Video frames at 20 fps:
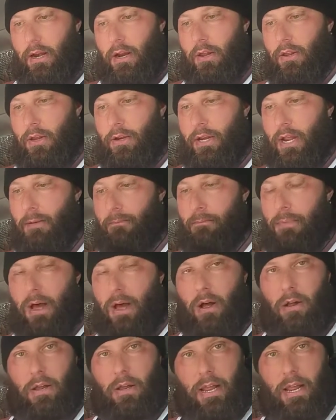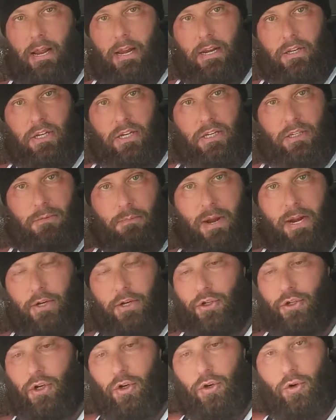that on the dumbbell and it just
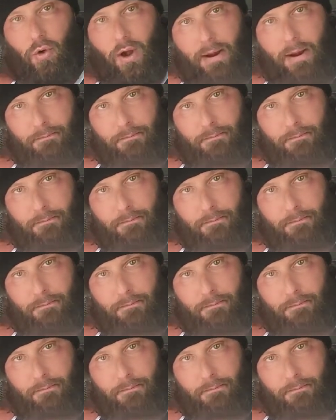makes your